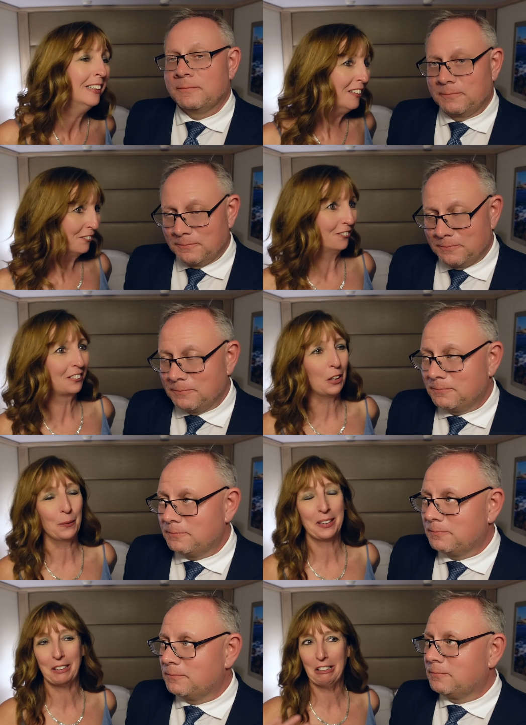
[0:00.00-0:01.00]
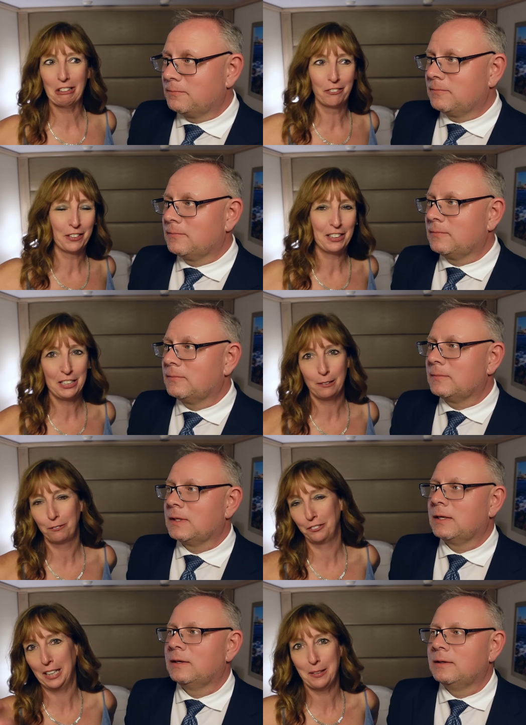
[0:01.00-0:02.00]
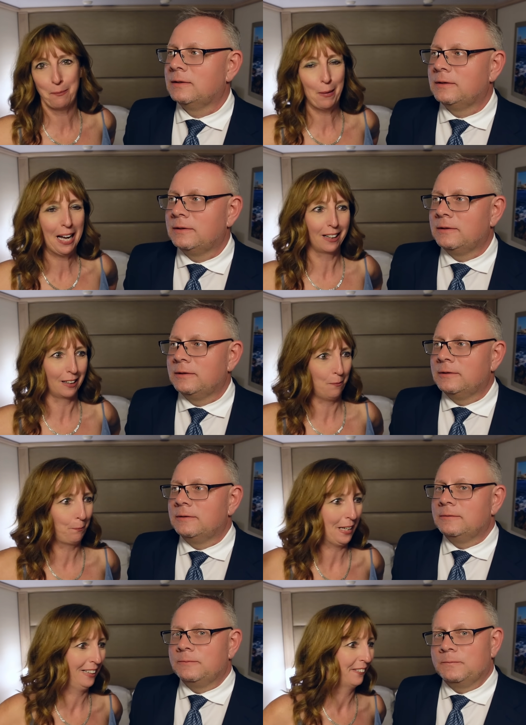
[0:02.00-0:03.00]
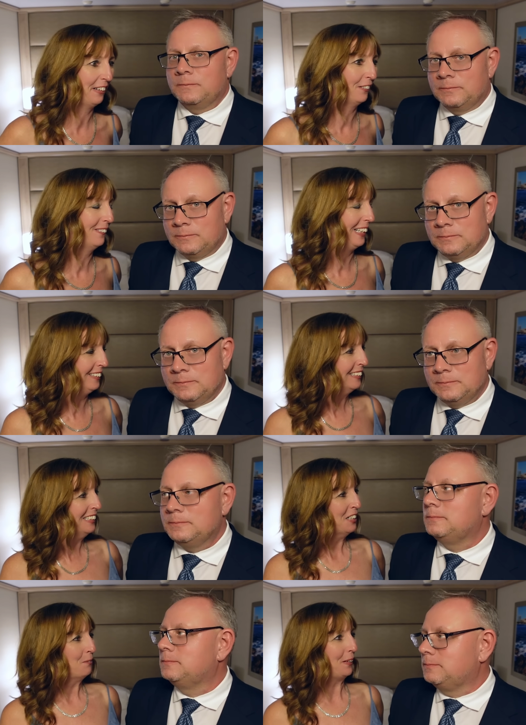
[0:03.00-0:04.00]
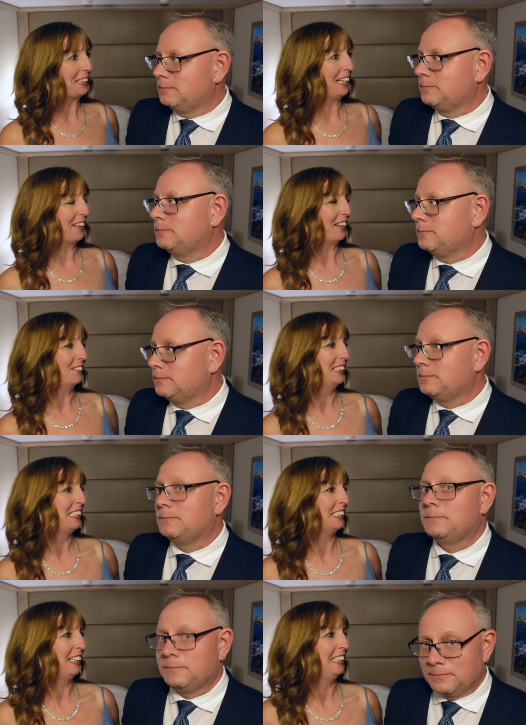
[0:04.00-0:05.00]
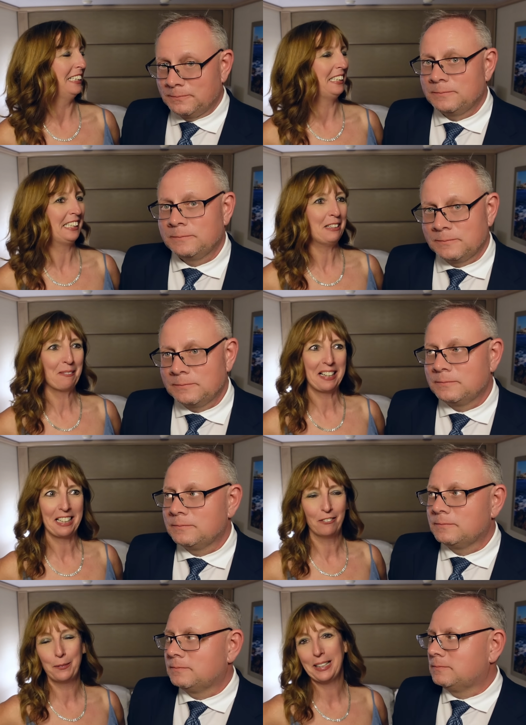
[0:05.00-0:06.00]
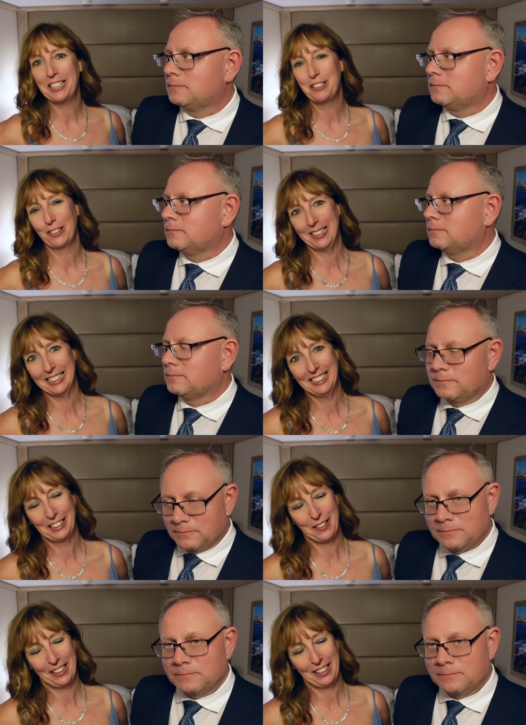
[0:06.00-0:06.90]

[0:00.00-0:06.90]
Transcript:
Speaker 1: Mm-hmm. going all over the ship front and back, up, down, everywhere. But yeah, that was it seemed like everybody enjoyed it, so